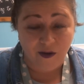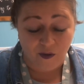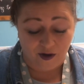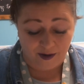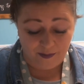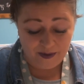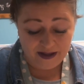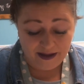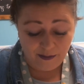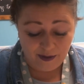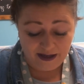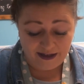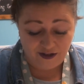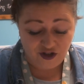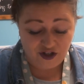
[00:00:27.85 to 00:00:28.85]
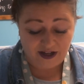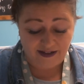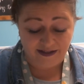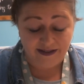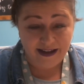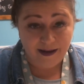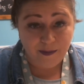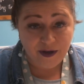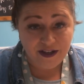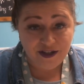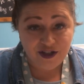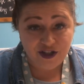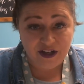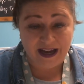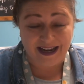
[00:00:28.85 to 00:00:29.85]
or a PB&J
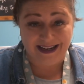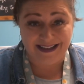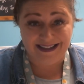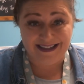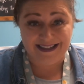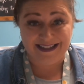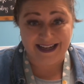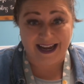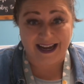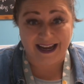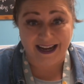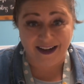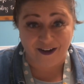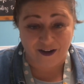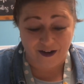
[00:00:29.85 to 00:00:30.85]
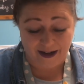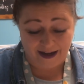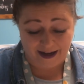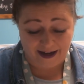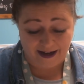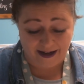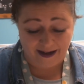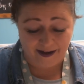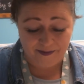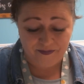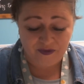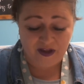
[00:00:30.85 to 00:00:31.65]
sandwich and it's tater day.